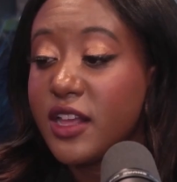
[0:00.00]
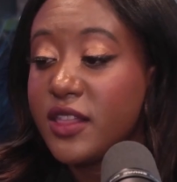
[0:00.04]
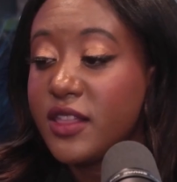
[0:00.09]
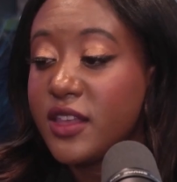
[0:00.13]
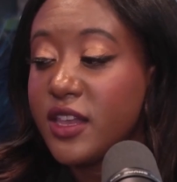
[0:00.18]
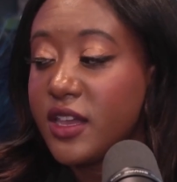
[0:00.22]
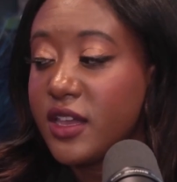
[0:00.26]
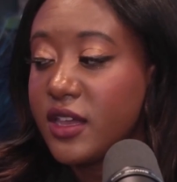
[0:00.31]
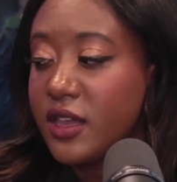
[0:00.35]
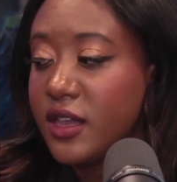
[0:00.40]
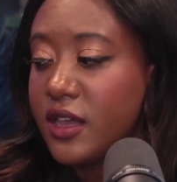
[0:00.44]
I
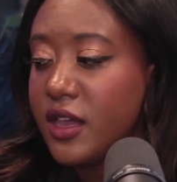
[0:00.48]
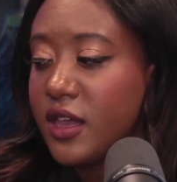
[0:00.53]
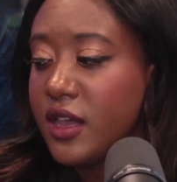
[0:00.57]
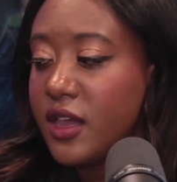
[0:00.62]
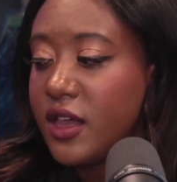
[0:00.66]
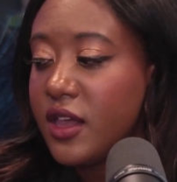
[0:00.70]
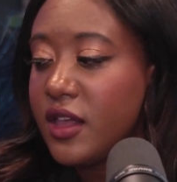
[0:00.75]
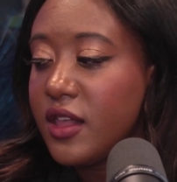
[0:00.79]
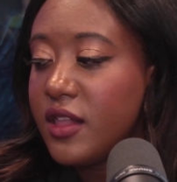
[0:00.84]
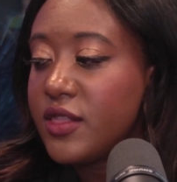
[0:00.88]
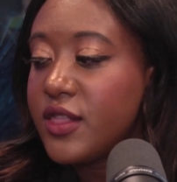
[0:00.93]
think
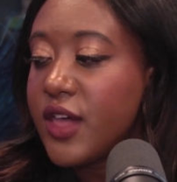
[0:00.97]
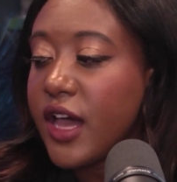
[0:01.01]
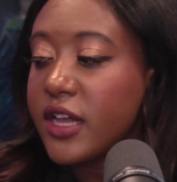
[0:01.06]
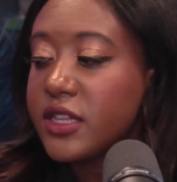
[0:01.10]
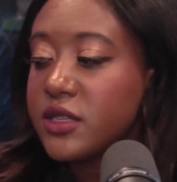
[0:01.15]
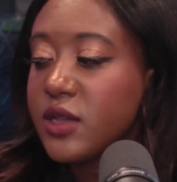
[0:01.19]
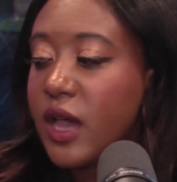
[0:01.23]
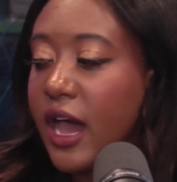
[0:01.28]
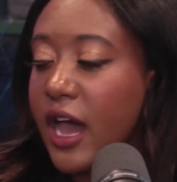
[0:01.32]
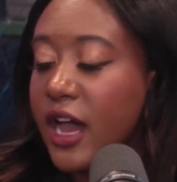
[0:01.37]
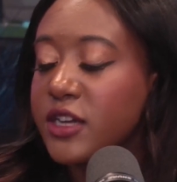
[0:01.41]

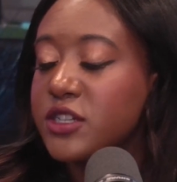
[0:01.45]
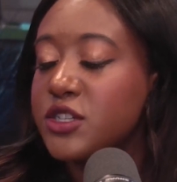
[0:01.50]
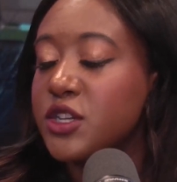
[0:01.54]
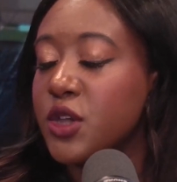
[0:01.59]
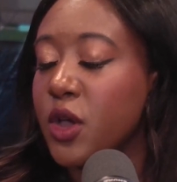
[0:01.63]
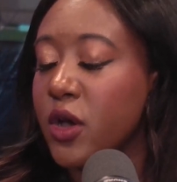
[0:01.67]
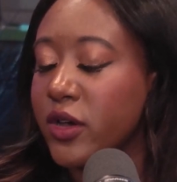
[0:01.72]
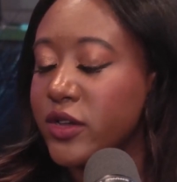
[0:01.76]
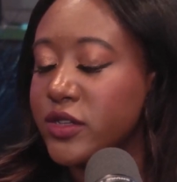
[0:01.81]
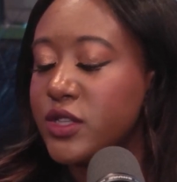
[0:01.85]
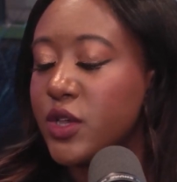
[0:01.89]
that's
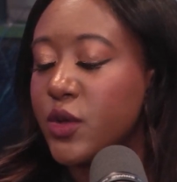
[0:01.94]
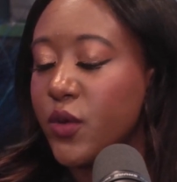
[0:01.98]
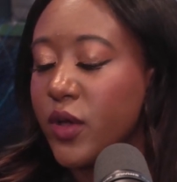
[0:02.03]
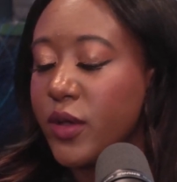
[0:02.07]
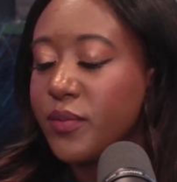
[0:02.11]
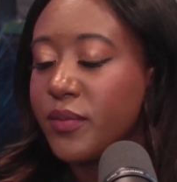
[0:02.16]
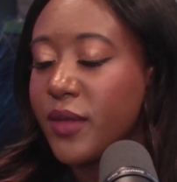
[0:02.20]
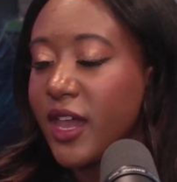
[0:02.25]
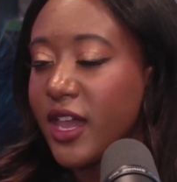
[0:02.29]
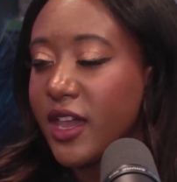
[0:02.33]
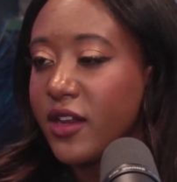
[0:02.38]
actually also
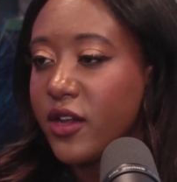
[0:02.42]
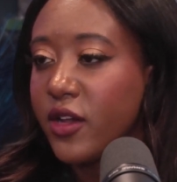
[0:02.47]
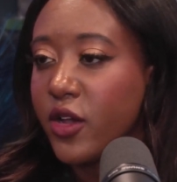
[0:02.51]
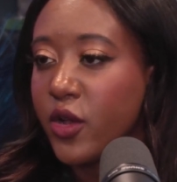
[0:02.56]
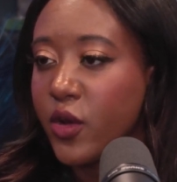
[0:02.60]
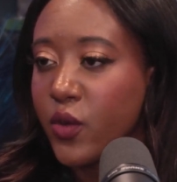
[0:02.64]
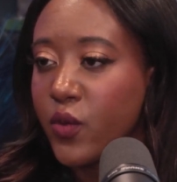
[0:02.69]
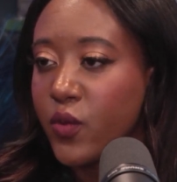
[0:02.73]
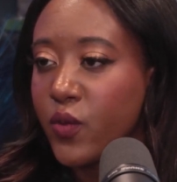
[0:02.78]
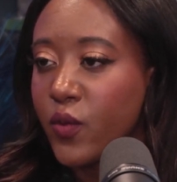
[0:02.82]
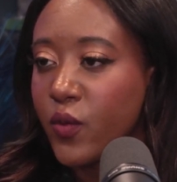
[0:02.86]
what made
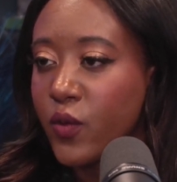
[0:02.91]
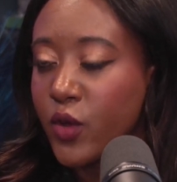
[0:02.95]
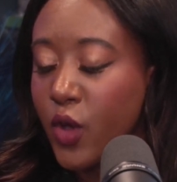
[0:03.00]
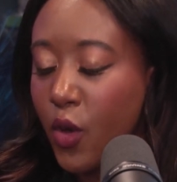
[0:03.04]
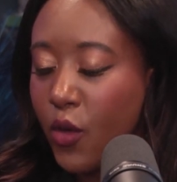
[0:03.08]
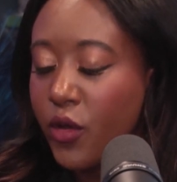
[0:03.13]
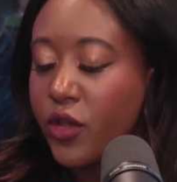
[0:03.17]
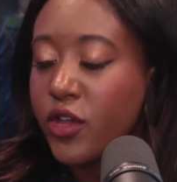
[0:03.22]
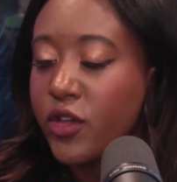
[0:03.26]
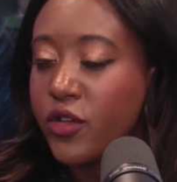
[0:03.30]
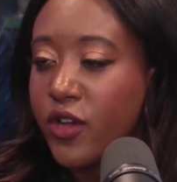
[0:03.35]
her
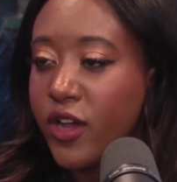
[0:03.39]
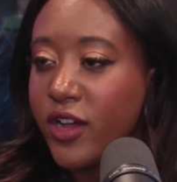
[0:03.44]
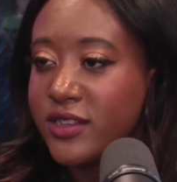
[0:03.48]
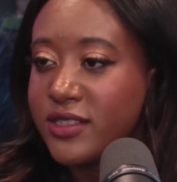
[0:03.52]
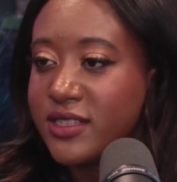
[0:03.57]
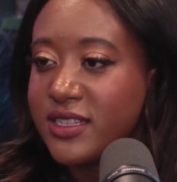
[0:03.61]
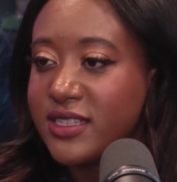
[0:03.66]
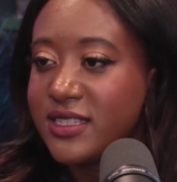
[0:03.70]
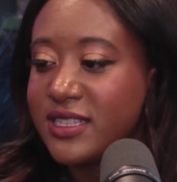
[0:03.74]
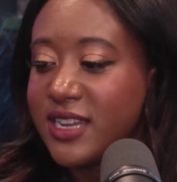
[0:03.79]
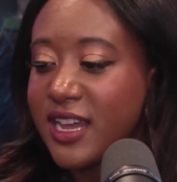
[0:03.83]
going
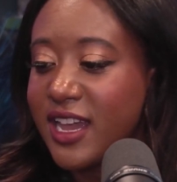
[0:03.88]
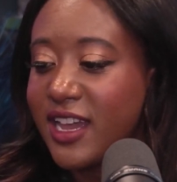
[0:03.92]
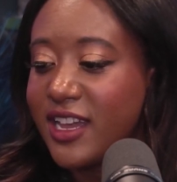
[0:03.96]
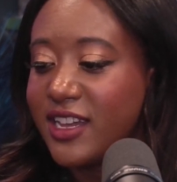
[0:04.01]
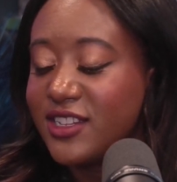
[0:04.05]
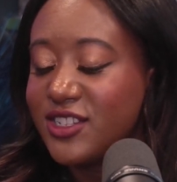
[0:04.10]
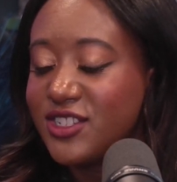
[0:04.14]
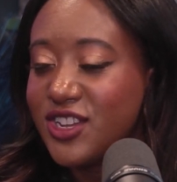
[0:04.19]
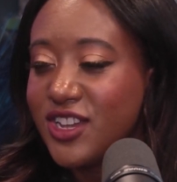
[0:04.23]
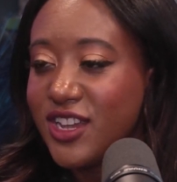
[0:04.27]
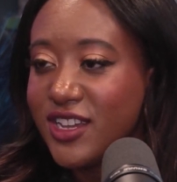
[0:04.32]
across the
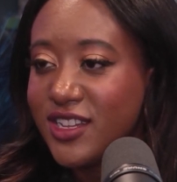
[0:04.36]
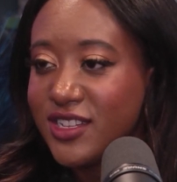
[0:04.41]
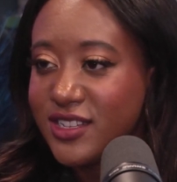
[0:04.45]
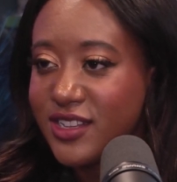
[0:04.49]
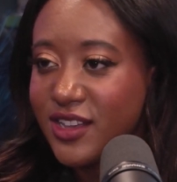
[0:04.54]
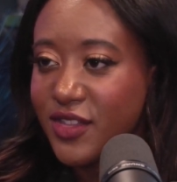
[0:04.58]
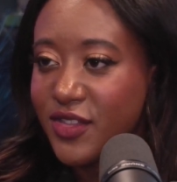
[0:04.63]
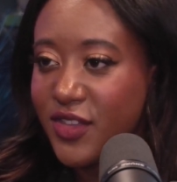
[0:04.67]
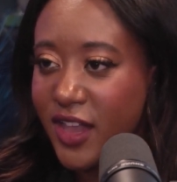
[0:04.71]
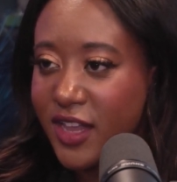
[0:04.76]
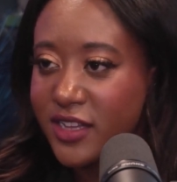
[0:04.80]
stage
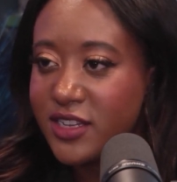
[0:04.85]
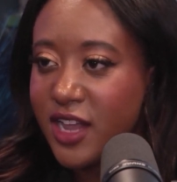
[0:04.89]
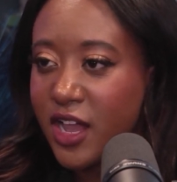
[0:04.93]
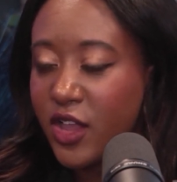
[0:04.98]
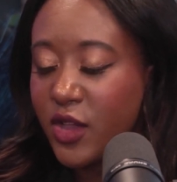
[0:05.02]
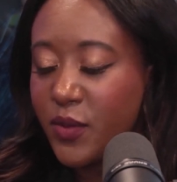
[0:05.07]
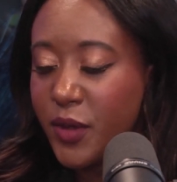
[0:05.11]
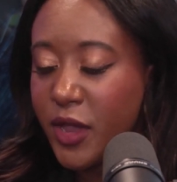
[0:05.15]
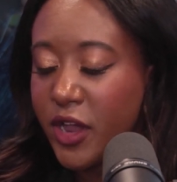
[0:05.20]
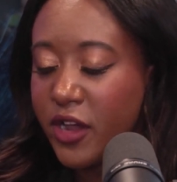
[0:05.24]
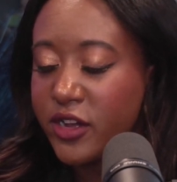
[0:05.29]
to thank
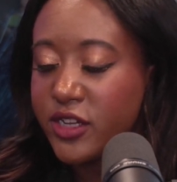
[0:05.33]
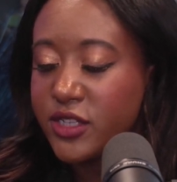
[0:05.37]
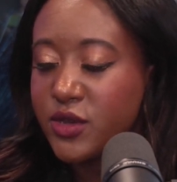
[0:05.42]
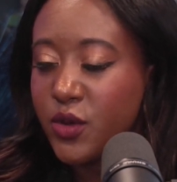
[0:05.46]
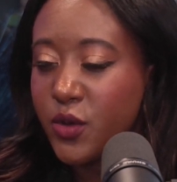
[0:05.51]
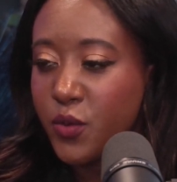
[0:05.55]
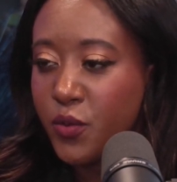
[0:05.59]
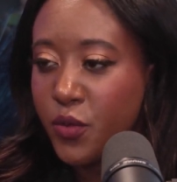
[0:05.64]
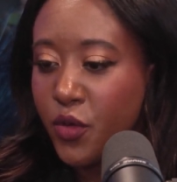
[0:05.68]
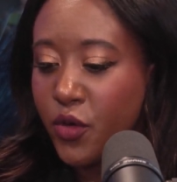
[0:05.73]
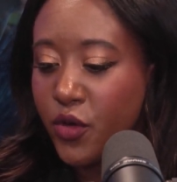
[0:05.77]
Tyler Perry so
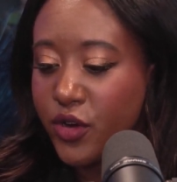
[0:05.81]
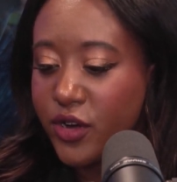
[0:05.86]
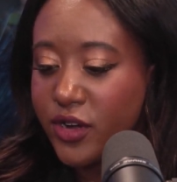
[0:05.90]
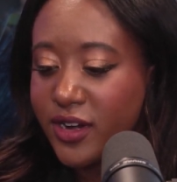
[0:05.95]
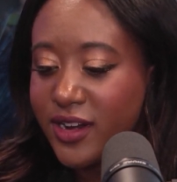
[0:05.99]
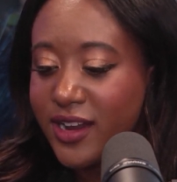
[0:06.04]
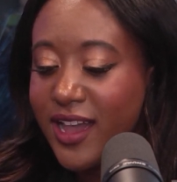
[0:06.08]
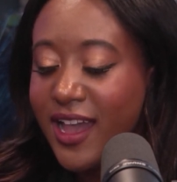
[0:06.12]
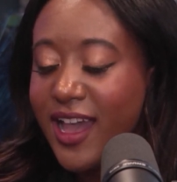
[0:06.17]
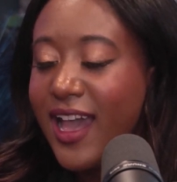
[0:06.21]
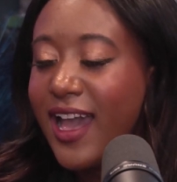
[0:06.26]

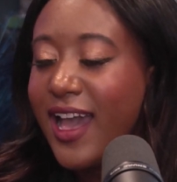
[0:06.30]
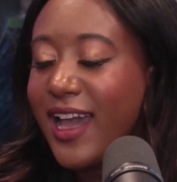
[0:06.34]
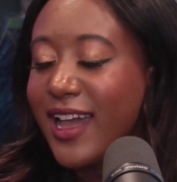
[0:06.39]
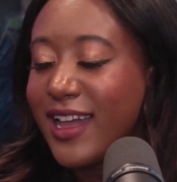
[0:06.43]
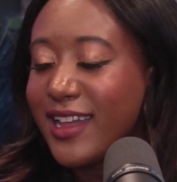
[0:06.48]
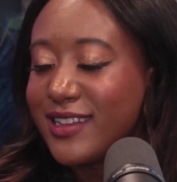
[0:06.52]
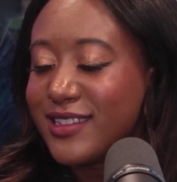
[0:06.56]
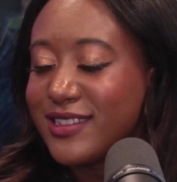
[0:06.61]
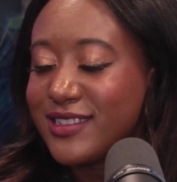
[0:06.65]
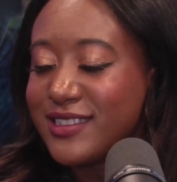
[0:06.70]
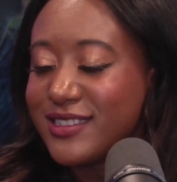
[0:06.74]
important.
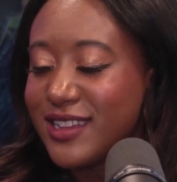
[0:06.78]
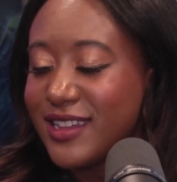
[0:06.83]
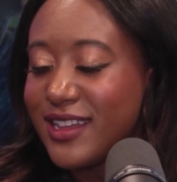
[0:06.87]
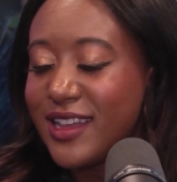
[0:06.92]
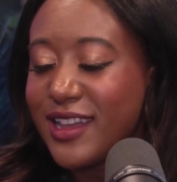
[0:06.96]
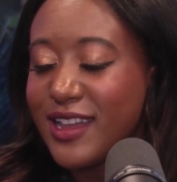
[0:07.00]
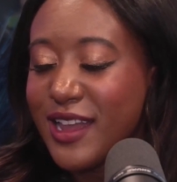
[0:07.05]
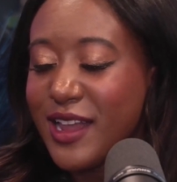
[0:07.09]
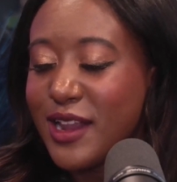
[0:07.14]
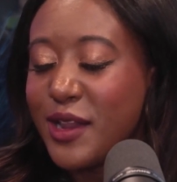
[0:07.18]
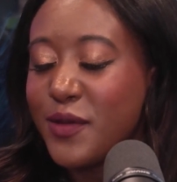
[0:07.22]
And
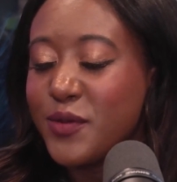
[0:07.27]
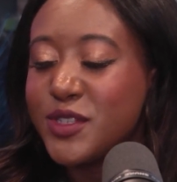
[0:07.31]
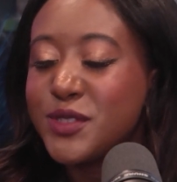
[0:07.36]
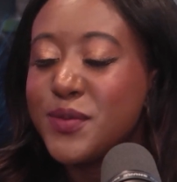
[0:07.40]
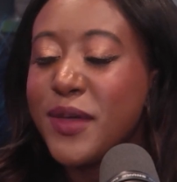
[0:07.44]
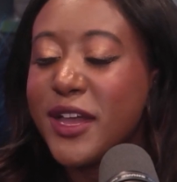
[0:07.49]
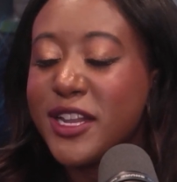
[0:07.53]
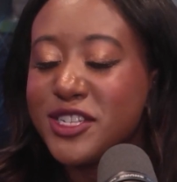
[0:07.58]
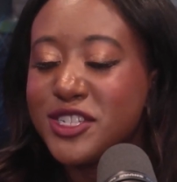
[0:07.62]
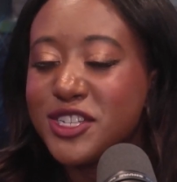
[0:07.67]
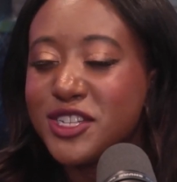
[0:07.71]
it was
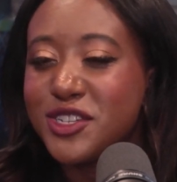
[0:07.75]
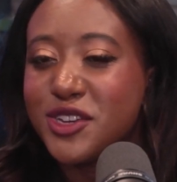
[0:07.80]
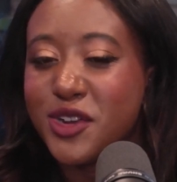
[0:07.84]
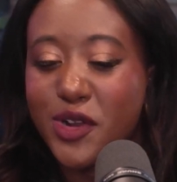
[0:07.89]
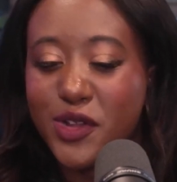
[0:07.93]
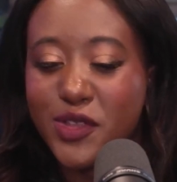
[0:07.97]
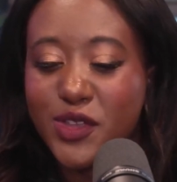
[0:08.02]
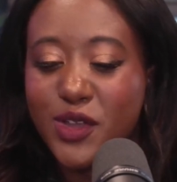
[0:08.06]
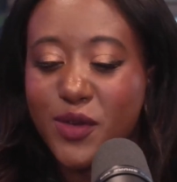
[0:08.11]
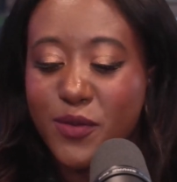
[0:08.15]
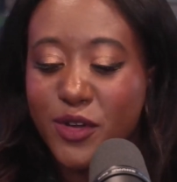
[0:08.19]
mentioned
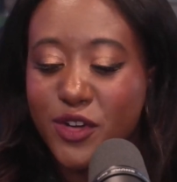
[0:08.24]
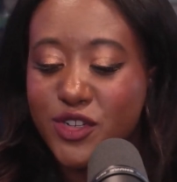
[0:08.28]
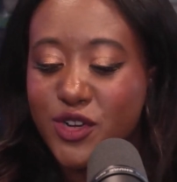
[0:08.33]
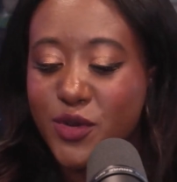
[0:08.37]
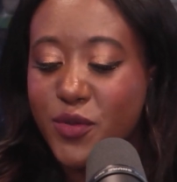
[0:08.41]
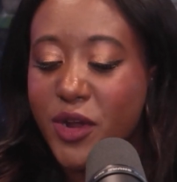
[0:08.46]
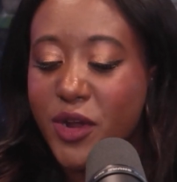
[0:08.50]
during the commercial